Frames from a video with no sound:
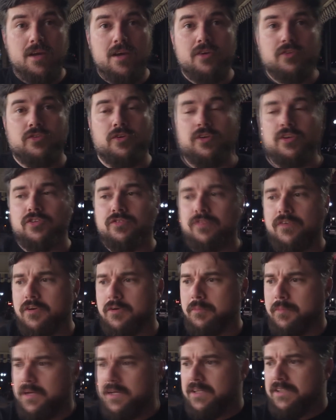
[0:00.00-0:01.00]
So this
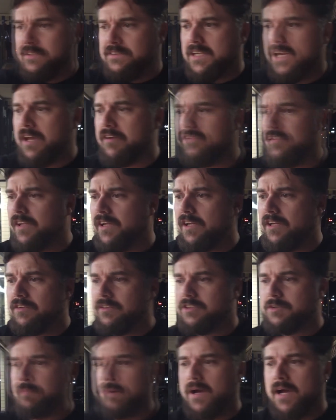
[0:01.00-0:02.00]
film is heavily
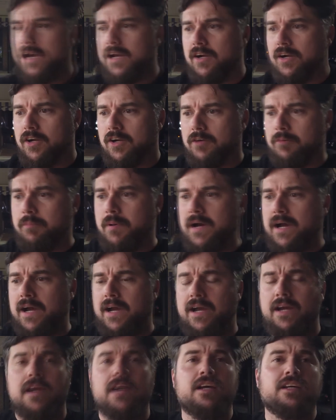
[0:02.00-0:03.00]
inspired
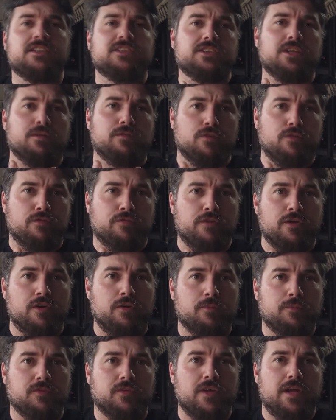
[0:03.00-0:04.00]
by several
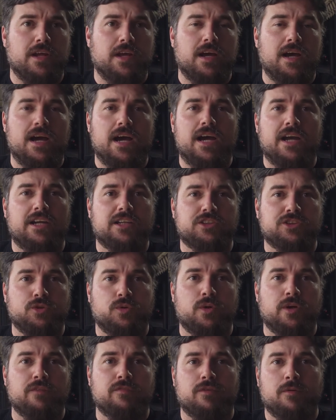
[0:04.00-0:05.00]
films that I
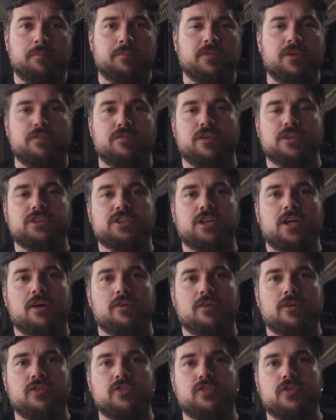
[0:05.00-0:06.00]
enjoy from different
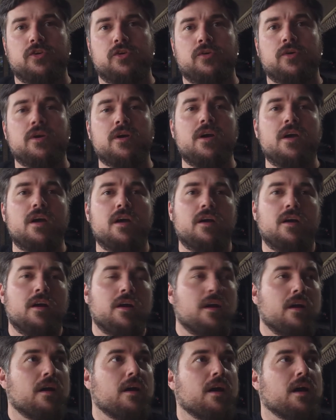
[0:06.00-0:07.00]
genres. So
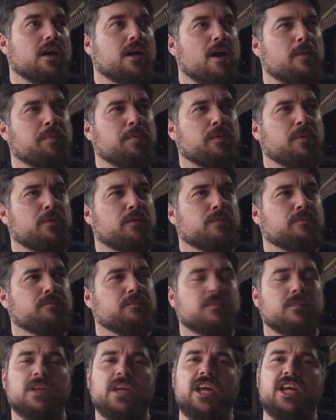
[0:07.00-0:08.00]
a couple
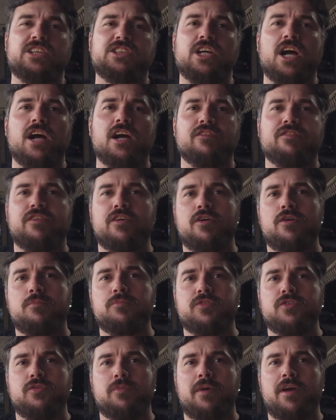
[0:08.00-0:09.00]
Hitchcock
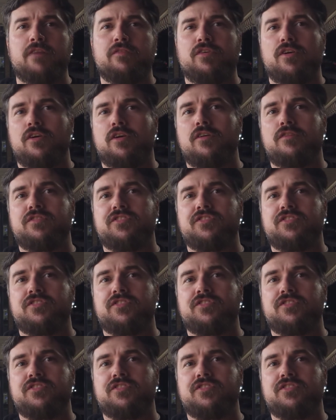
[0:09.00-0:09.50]
films you may have heard of,